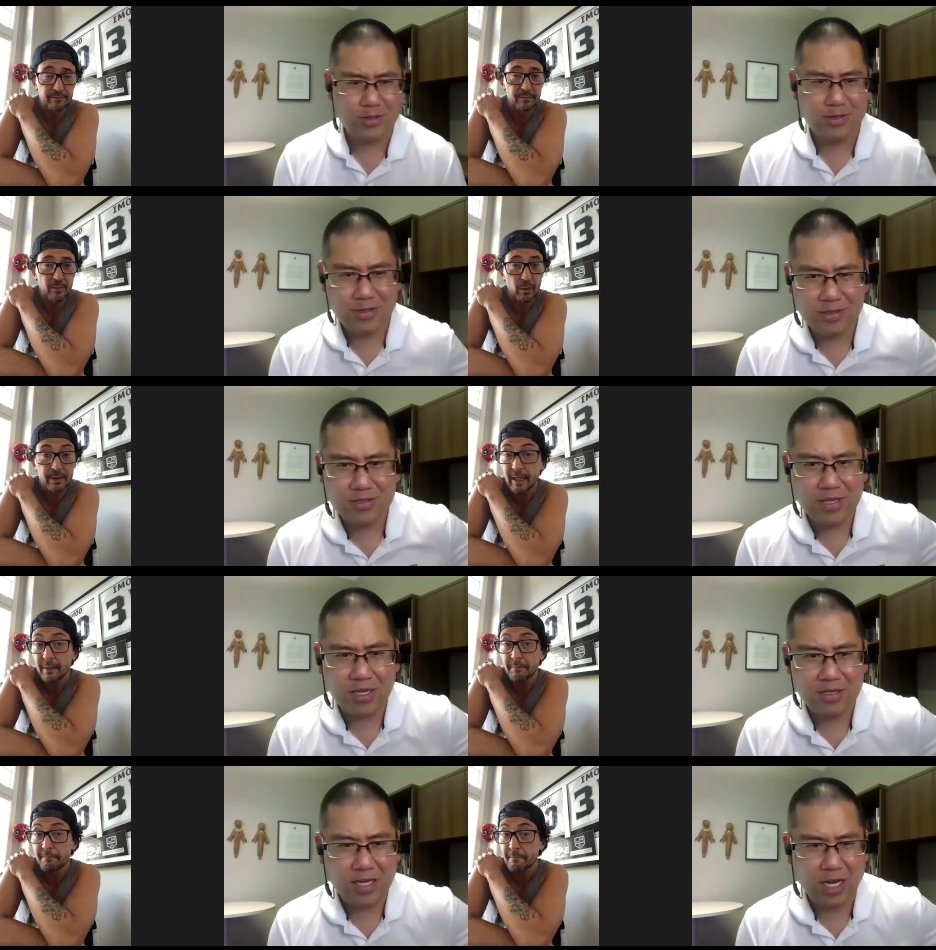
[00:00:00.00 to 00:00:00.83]
Speaker 1: What's
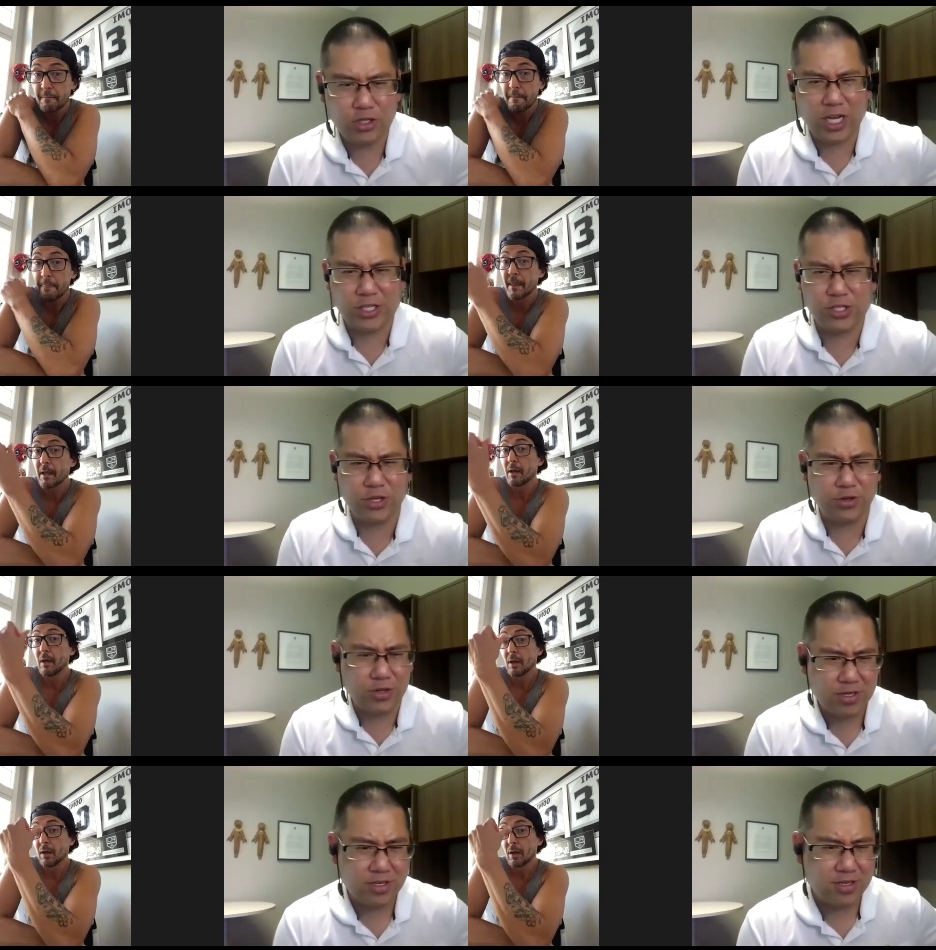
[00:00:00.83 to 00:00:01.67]
that? How'd you guys
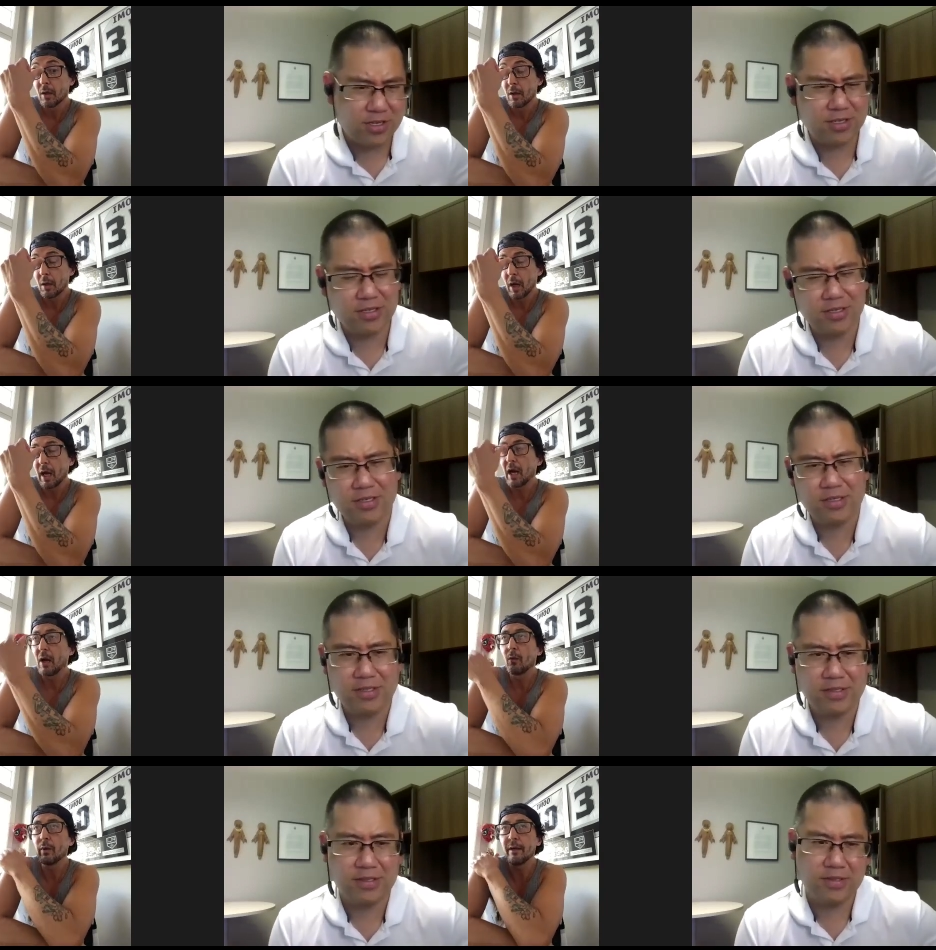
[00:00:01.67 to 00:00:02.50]
do?
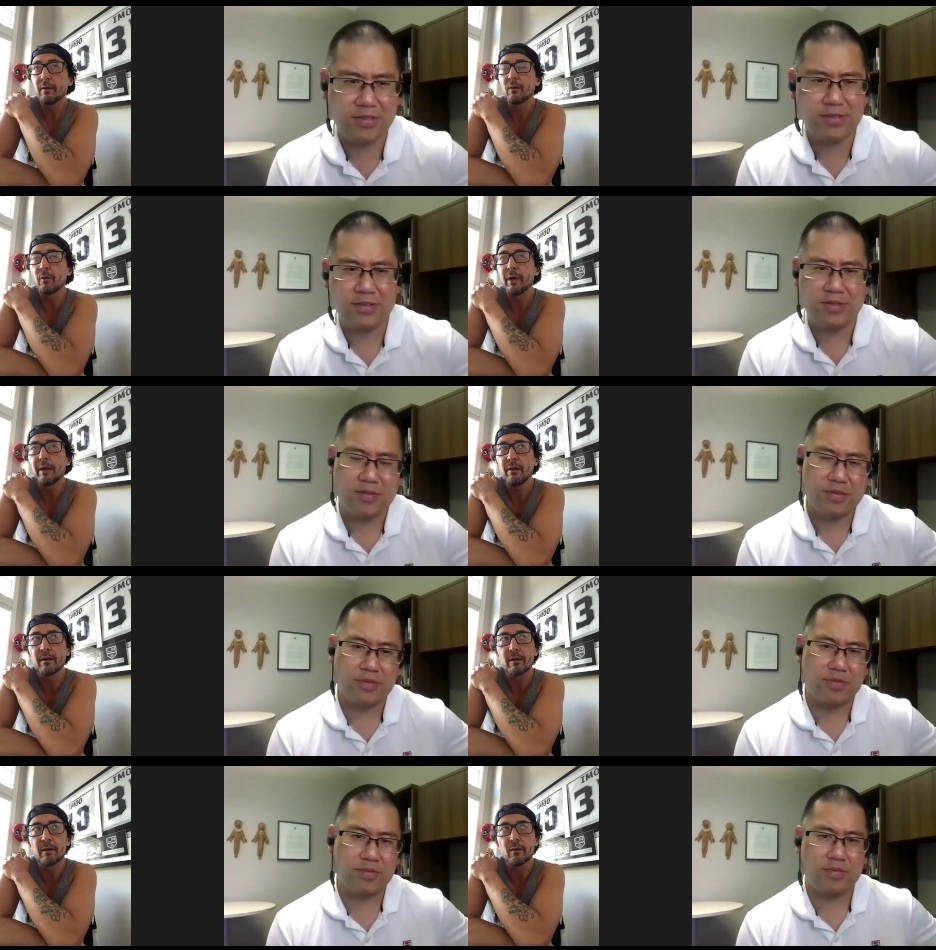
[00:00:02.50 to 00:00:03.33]
Uh, we we
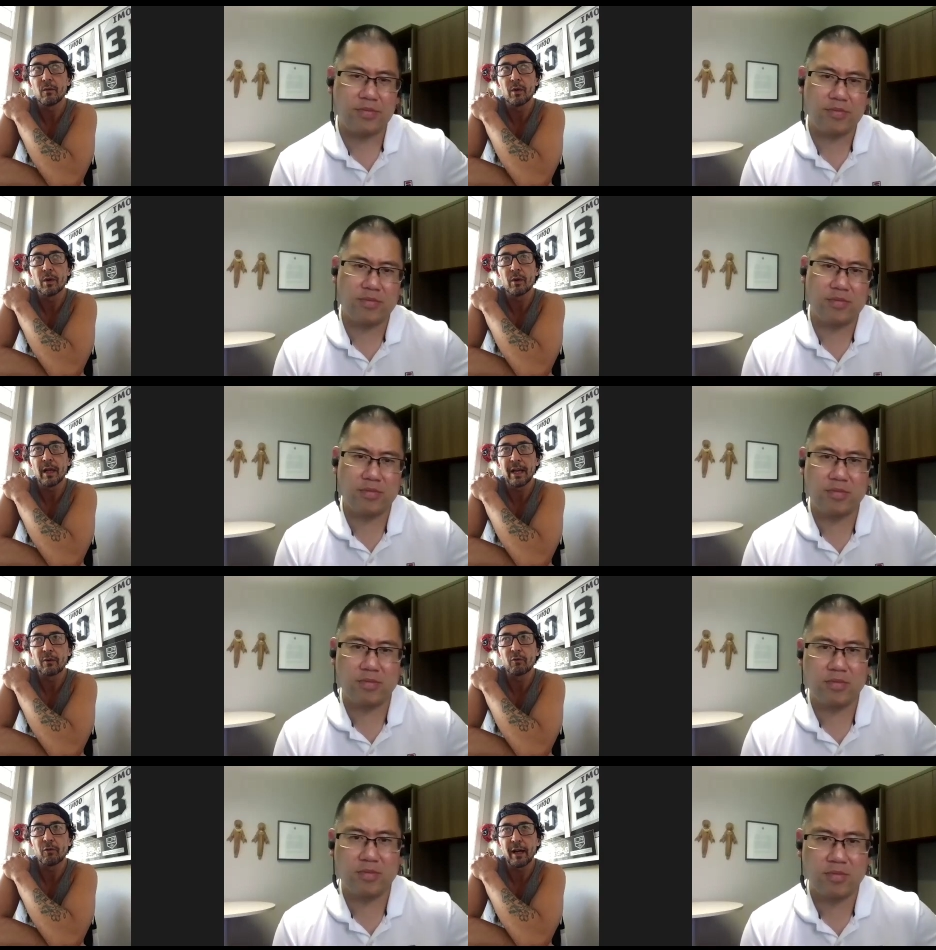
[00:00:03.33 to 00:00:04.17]
were like
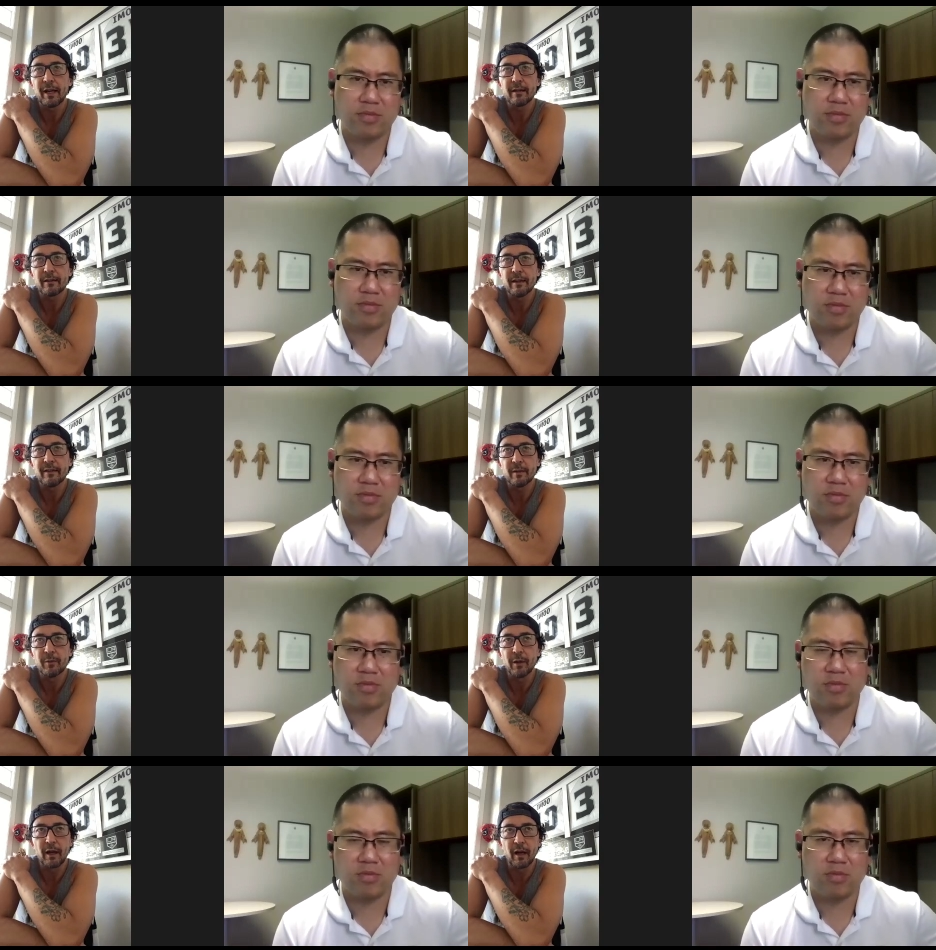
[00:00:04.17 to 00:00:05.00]
right in the
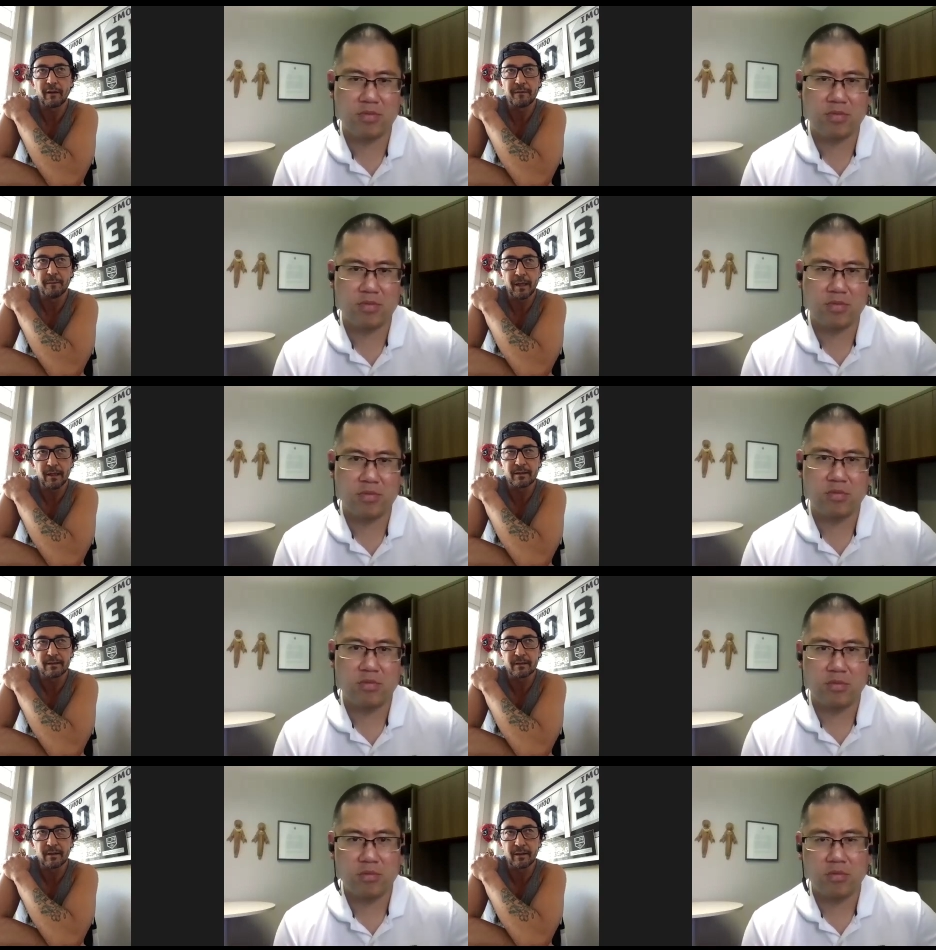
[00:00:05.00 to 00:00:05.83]
playoff
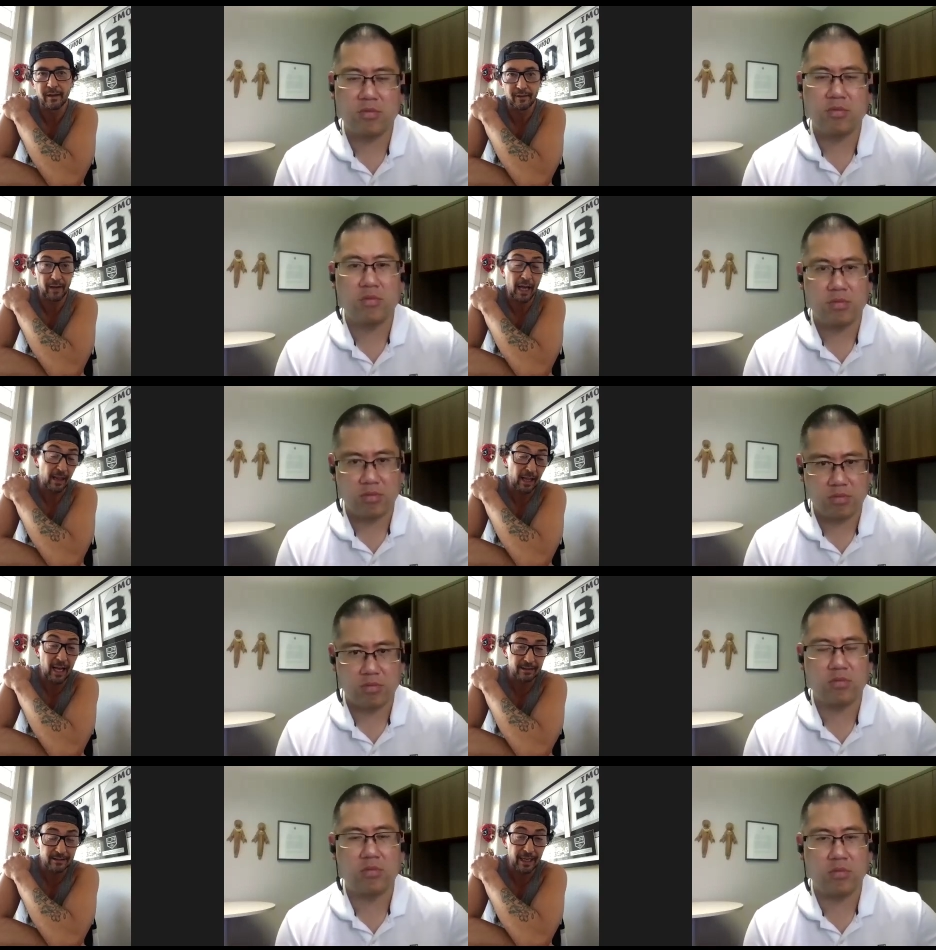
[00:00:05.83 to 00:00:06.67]
mix to that
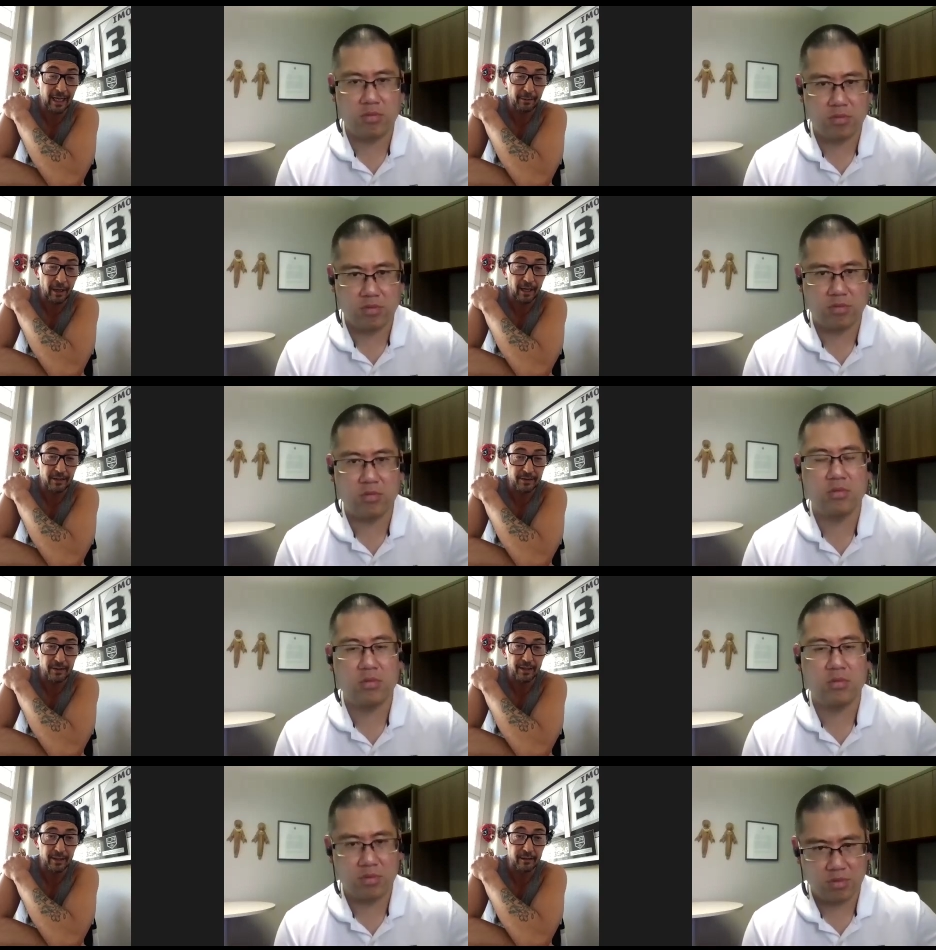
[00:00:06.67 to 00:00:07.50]
last game
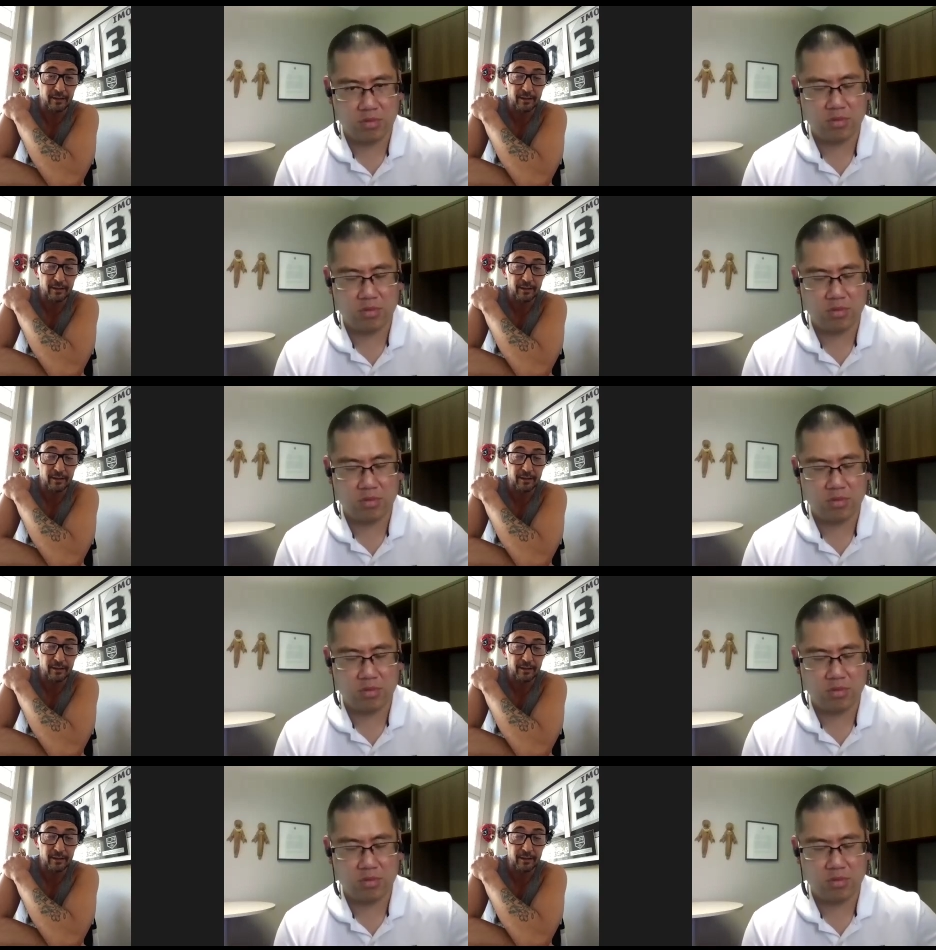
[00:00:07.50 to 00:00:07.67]
actually.